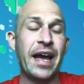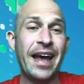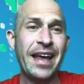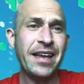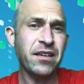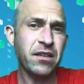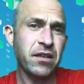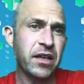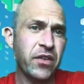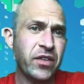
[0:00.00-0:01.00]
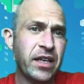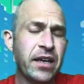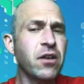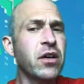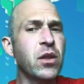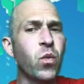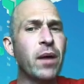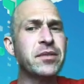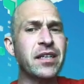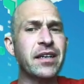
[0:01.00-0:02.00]
And if you take a look at the
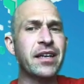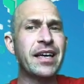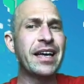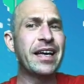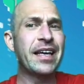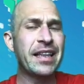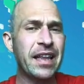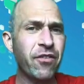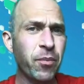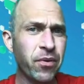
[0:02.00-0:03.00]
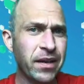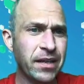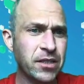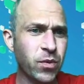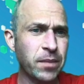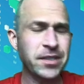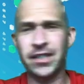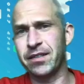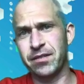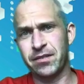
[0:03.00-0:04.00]
website, they have a pretty nice website.